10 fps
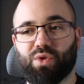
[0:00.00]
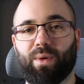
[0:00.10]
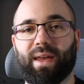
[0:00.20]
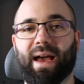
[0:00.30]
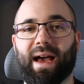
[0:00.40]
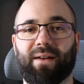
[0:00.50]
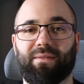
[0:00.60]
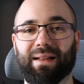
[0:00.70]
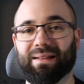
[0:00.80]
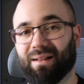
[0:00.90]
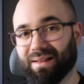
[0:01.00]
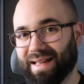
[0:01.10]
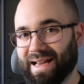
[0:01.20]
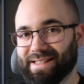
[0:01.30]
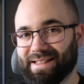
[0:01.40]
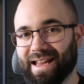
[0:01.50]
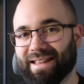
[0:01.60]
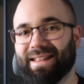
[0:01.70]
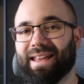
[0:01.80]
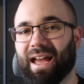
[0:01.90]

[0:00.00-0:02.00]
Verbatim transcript: we have a little test at the